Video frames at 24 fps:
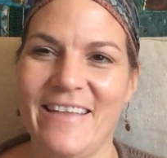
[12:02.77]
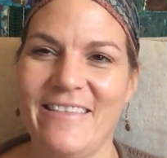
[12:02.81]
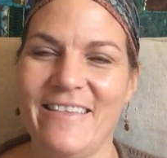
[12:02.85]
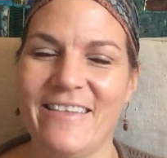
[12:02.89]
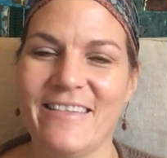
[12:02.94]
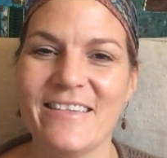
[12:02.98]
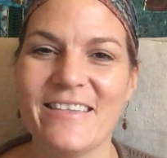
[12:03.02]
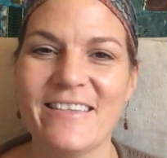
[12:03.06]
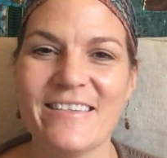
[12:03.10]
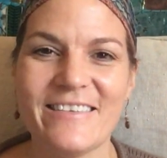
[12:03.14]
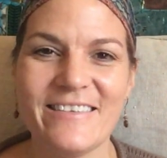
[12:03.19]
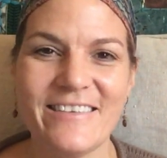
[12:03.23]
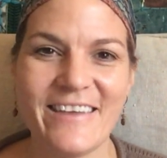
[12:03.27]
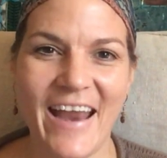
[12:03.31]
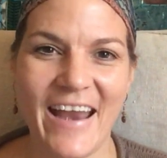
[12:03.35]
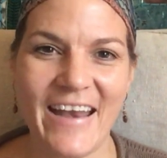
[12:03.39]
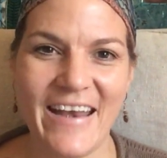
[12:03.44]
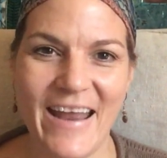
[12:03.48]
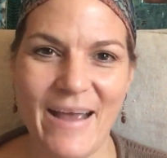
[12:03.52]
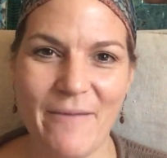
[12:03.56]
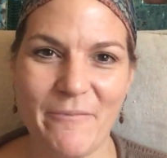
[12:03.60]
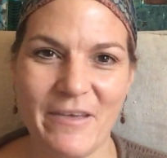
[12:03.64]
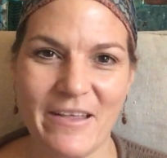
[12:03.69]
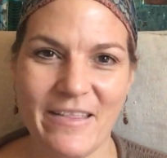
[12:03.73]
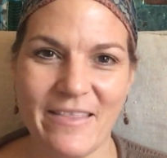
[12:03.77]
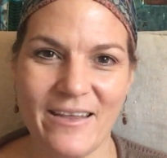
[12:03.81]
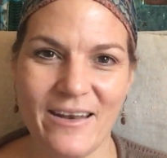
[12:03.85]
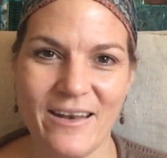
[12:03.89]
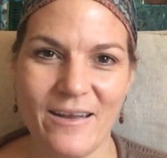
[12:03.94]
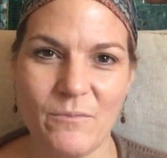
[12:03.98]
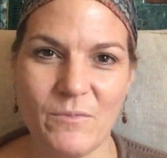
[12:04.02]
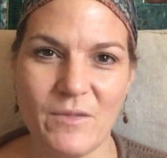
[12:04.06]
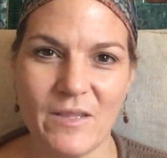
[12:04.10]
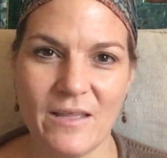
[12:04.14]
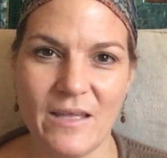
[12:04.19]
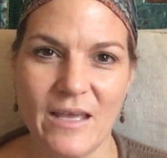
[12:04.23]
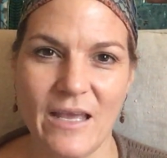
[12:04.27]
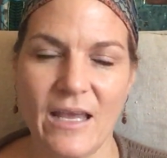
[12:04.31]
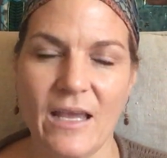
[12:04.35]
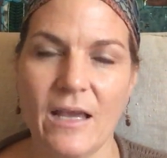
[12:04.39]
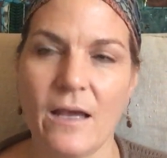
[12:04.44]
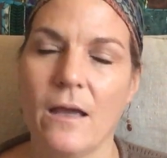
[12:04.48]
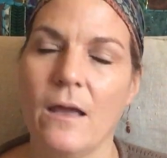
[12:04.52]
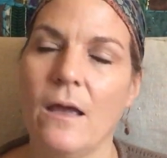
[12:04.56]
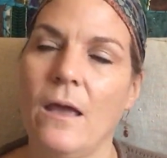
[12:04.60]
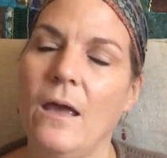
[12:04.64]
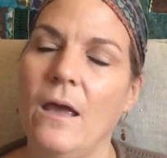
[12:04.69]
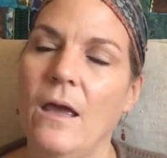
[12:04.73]
This is a dynamic that I'm seeing,
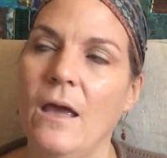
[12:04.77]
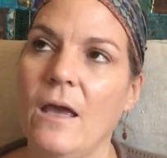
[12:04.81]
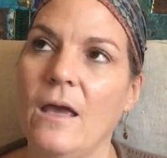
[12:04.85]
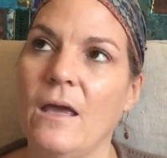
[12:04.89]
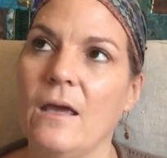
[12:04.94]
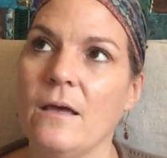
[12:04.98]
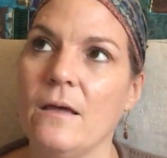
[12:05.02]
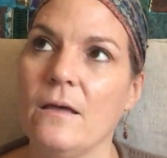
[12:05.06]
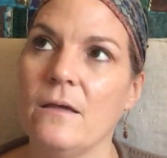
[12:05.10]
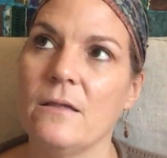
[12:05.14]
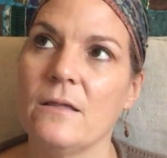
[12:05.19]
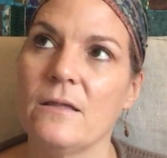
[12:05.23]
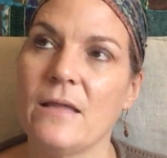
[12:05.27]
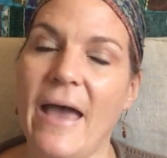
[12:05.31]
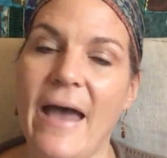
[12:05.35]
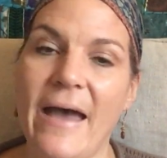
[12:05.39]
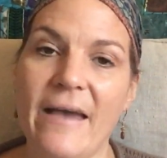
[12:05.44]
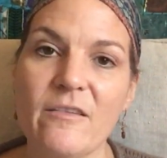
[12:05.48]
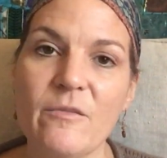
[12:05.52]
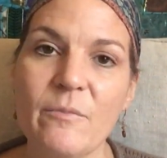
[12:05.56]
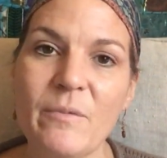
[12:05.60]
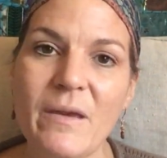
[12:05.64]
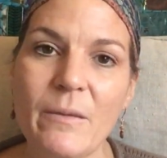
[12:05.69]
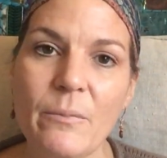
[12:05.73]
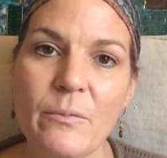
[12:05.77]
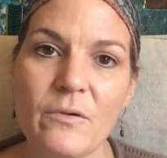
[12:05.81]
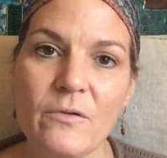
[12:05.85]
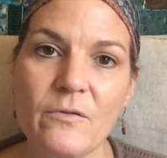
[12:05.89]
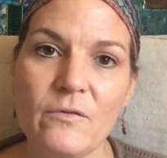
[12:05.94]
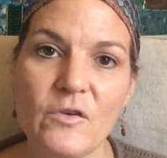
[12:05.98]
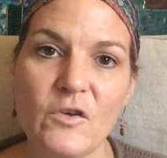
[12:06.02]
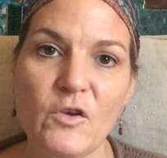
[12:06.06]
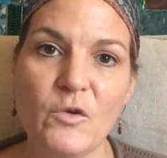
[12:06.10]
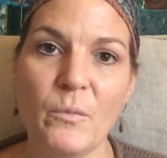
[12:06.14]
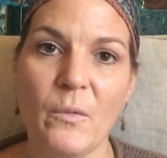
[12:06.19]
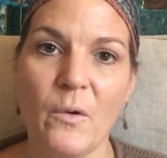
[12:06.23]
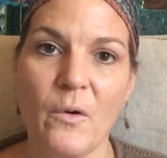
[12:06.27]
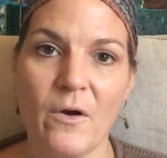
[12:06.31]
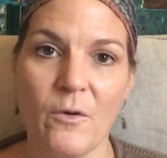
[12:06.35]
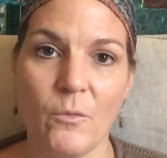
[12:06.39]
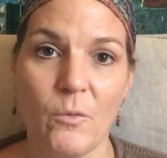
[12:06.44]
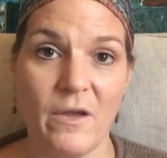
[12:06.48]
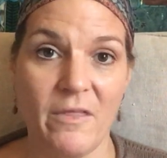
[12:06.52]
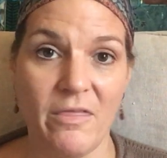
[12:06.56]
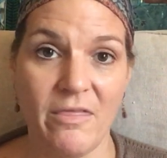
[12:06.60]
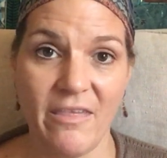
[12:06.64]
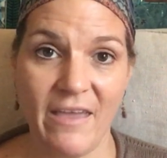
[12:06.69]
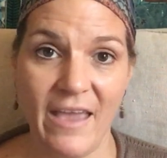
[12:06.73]
is as people do more
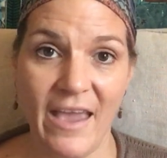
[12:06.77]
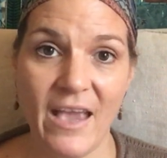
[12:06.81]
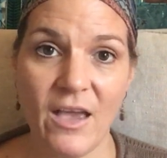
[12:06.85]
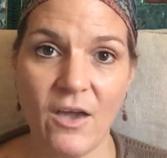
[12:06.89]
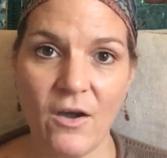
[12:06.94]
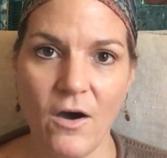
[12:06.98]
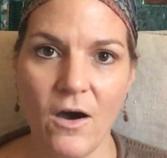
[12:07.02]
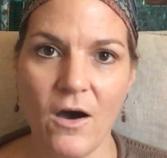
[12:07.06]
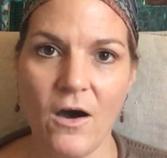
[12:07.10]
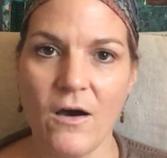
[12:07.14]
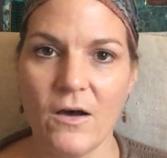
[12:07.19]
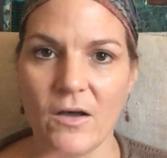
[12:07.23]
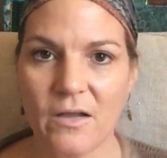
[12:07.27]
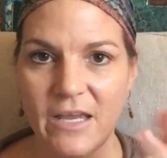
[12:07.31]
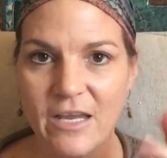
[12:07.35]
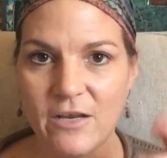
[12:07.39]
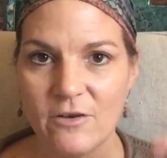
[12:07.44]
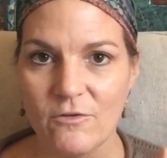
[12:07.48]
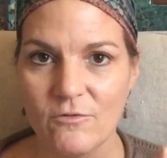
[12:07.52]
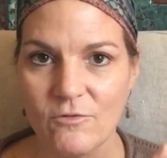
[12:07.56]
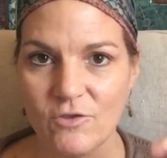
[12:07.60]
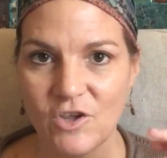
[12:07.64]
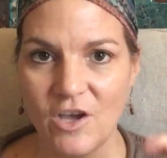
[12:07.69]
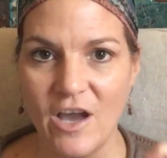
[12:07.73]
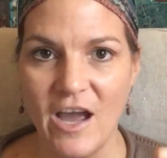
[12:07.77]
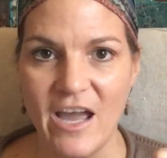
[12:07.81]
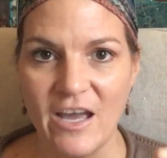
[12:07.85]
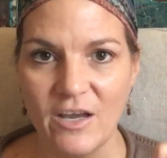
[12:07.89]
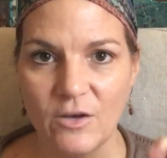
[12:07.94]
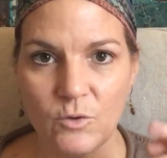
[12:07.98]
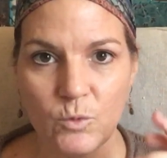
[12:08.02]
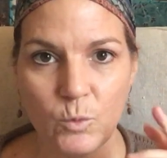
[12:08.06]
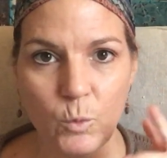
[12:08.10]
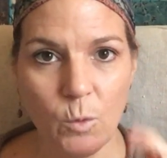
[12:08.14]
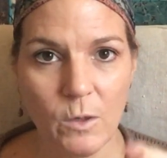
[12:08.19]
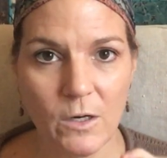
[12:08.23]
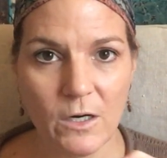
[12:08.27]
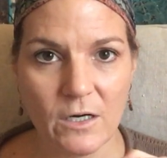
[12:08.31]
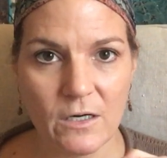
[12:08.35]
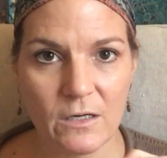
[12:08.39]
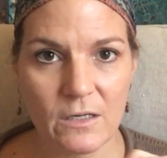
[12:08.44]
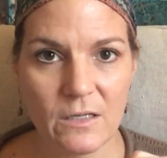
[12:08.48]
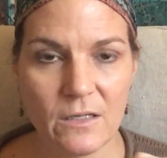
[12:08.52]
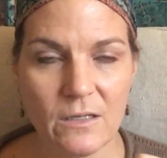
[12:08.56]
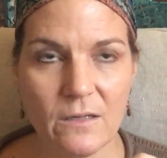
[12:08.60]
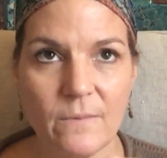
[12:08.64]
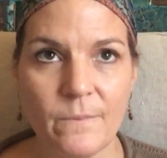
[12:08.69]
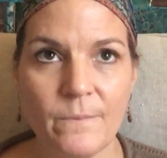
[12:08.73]
what they call inner child
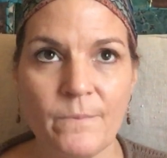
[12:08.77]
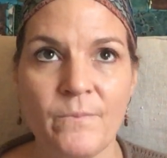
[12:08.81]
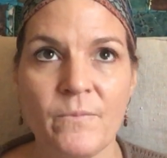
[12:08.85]
work,